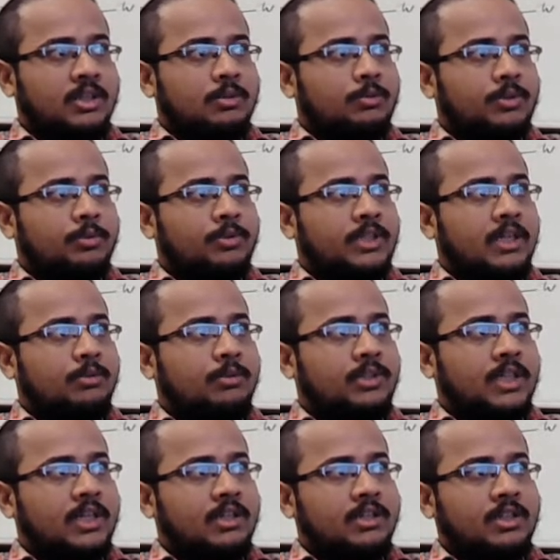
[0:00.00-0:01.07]
We
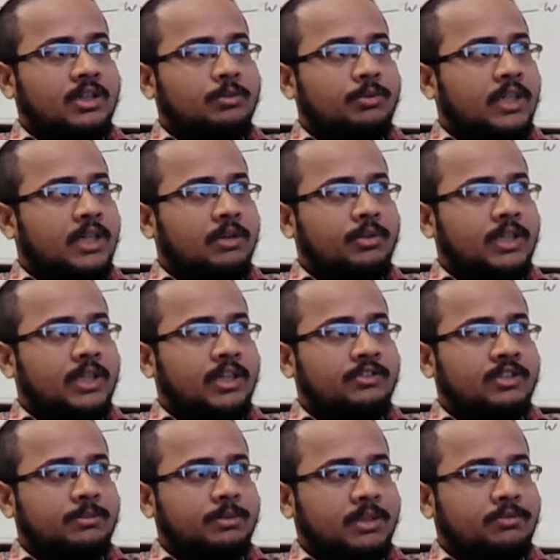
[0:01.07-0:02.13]
can
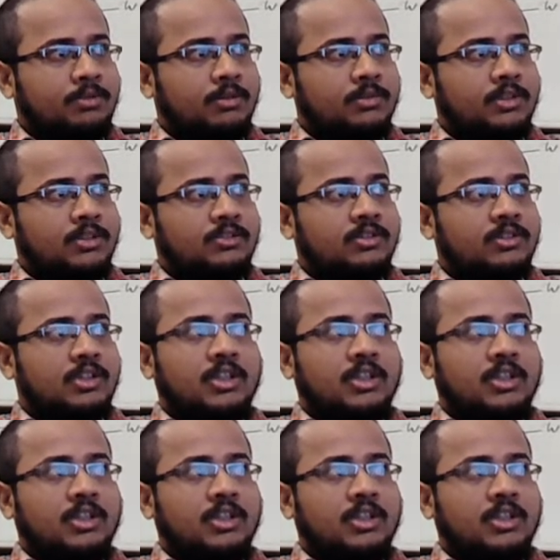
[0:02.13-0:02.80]
estimate from these.